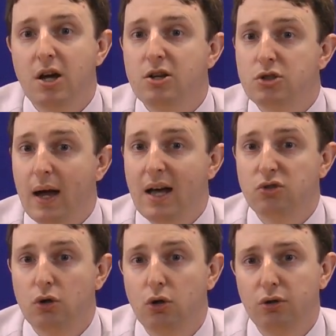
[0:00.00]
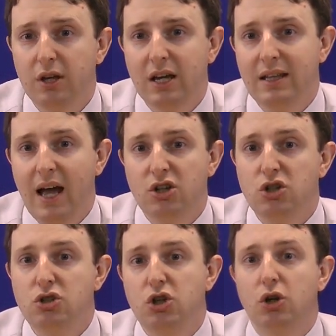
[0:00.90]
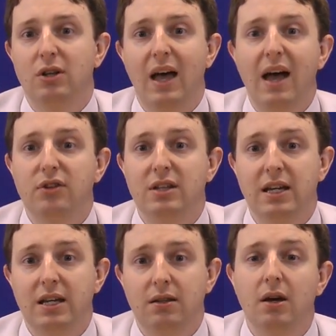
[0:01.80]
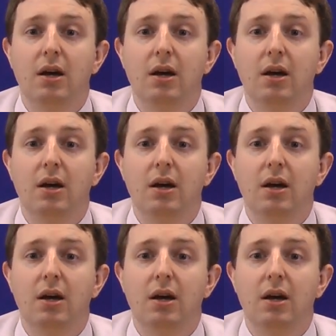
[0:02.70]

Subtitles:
So it has all the connections you could ever need,